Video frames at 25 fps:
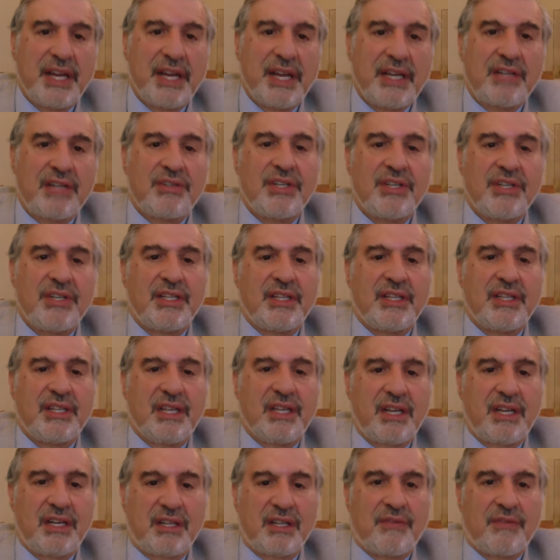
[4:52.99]
later in the
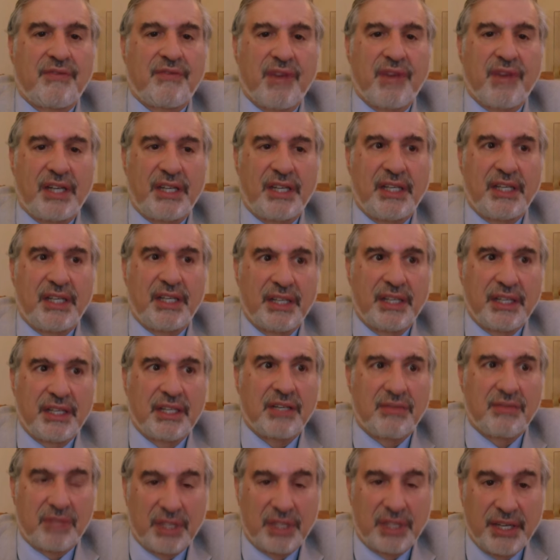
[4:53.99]
year that finally
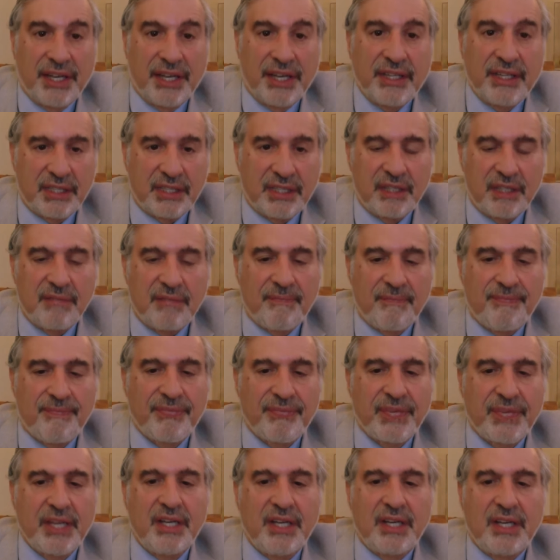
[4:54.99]
Lincoln relented.
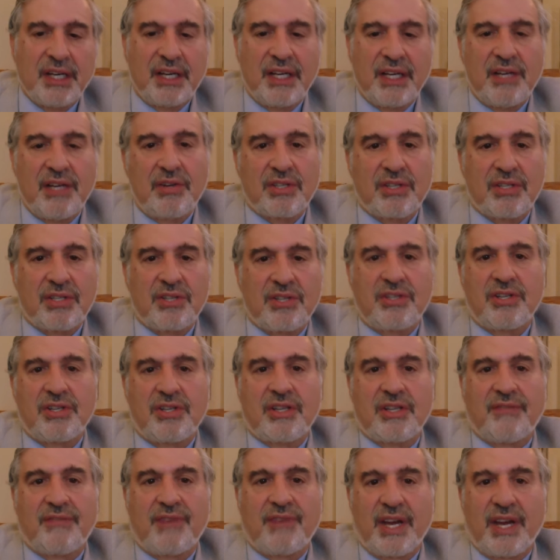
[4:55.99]
He also
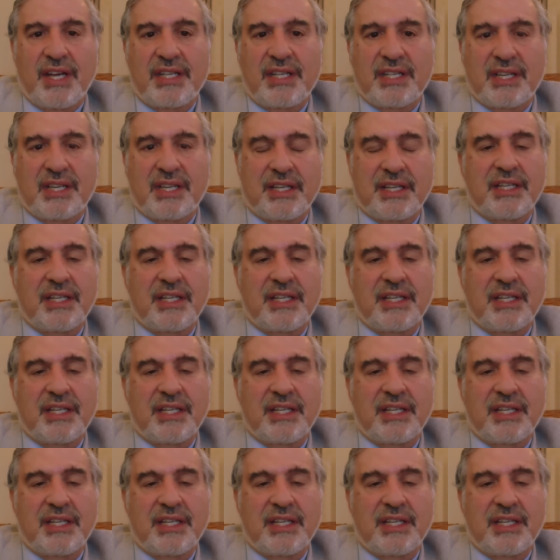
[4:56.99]
took the advice,